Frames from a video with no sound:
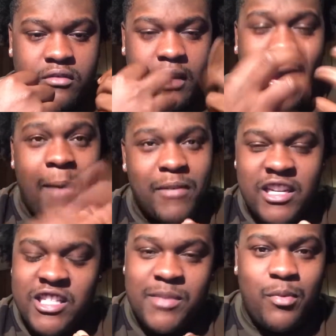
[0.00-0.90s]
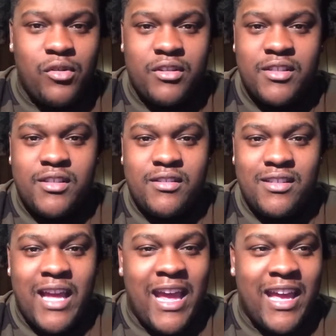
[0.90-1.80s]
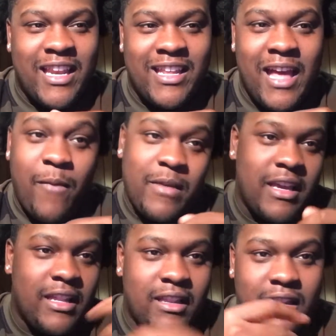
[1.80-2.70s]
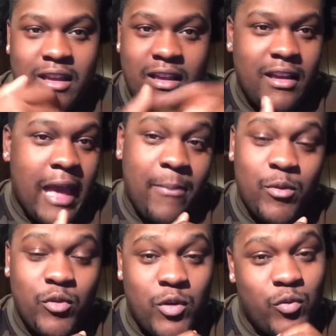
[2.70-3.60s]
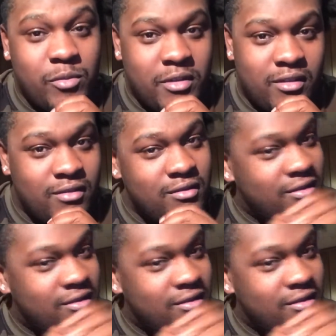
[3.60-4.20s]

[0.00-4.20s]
happened in sports. And, I mean, happened with a woman,